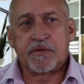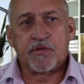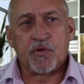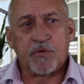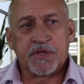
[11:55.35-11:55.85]

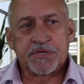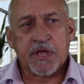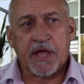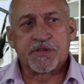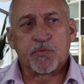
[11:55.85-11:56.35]
to
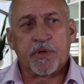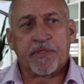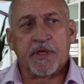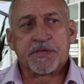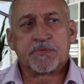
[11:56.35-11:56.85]
discuss
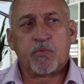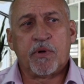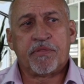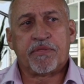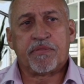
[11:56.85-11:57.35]

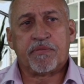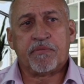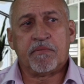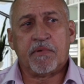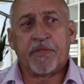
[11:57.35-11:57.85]
with
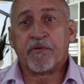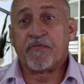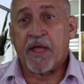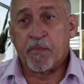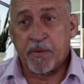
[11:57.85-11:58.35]
other
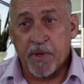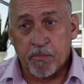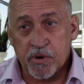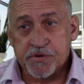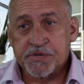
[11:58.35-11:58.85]
family
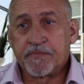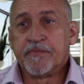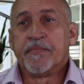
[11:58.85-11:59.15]
members.